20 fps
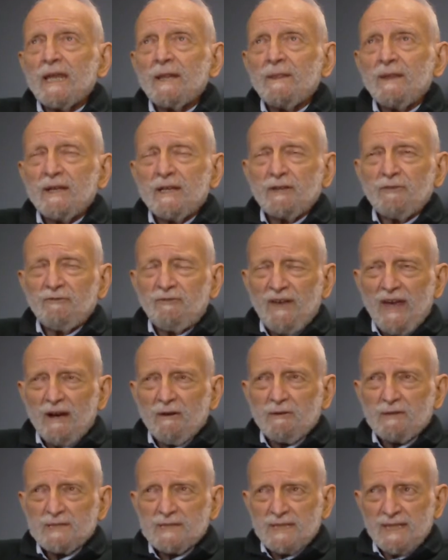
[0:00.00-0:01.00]
The
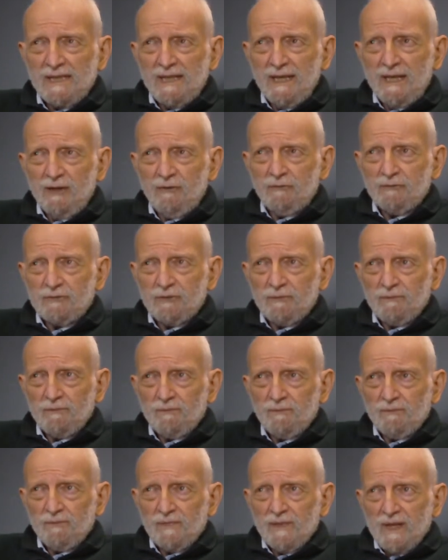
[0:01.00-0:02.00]
Confederacy lived
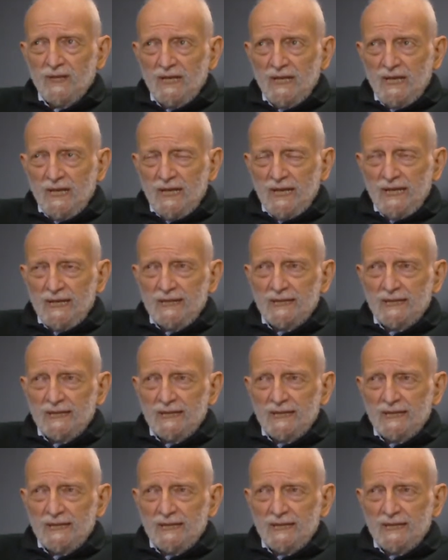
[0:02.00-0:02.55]
in